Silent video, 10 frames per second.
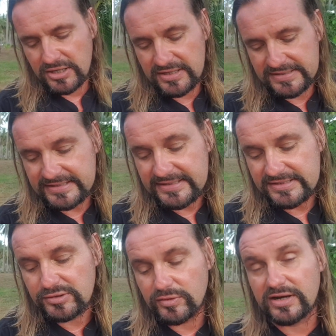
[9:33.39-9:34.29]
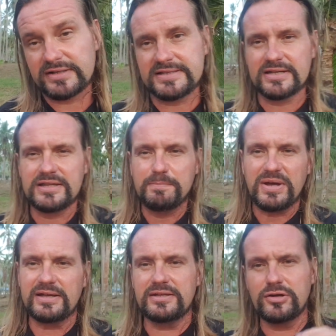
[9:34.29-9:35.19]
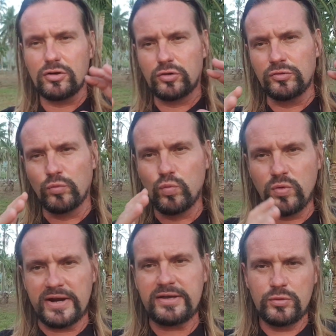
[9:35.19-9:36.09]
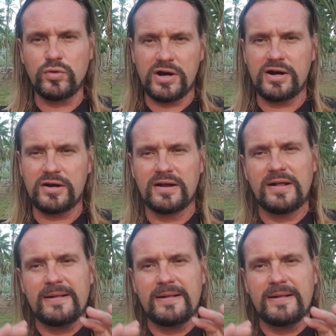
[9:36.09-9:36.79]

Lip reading: is easy to answer depending on where you are.